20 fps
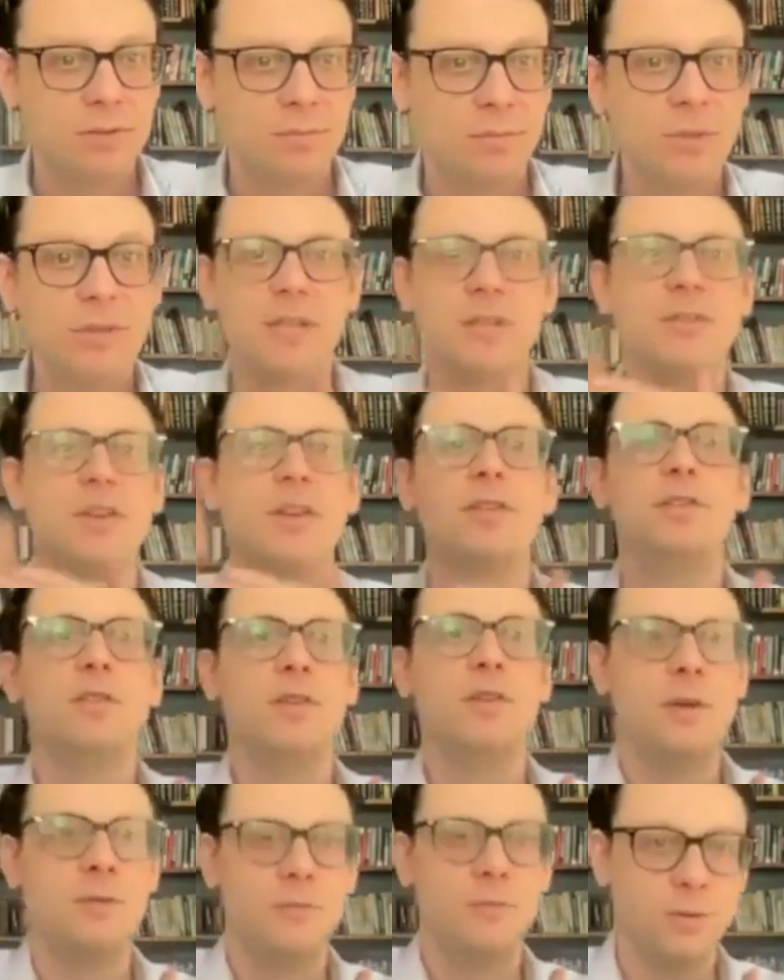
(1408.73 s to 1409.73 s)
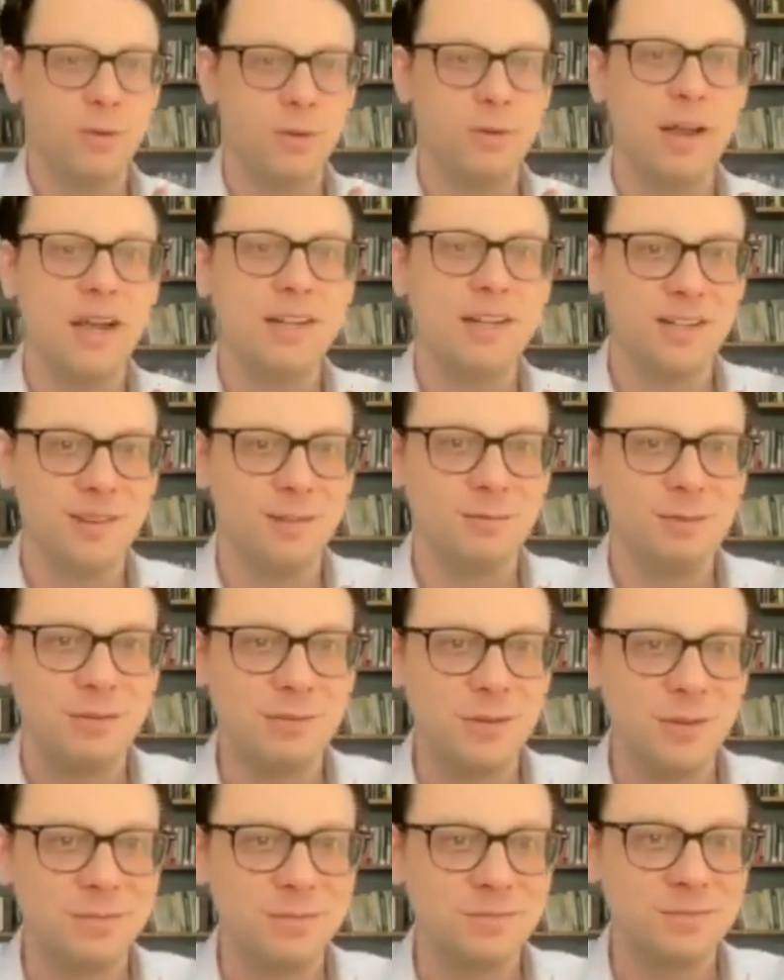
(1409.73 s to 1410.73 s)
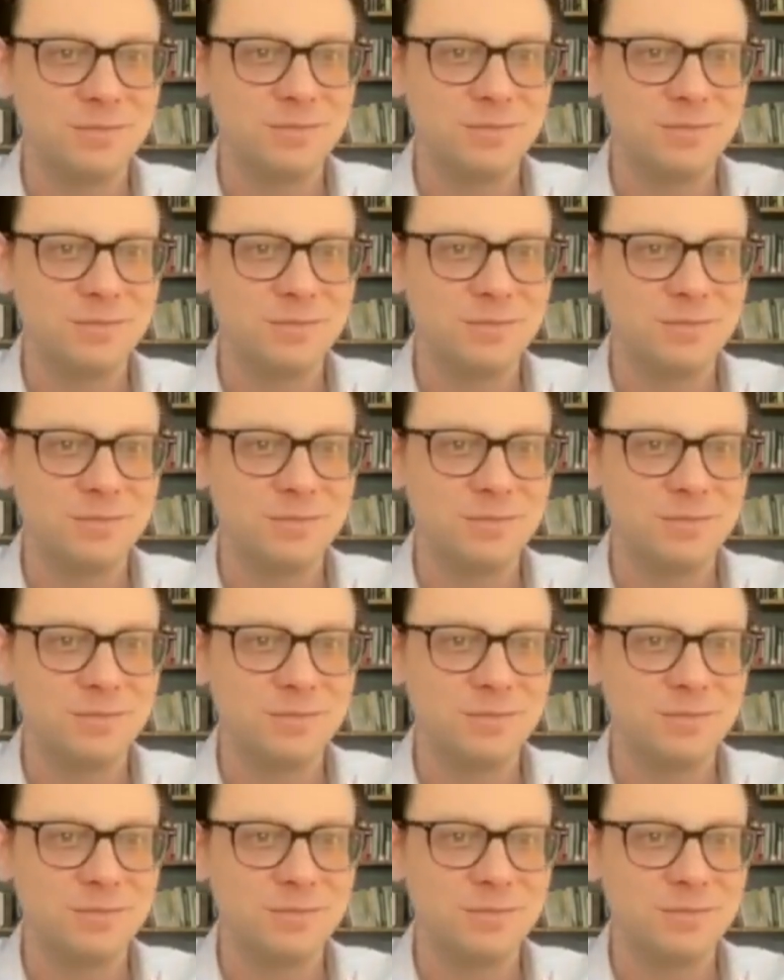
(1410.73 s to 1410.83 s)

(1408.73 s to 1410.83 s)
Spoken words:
But there's also no further end to the river.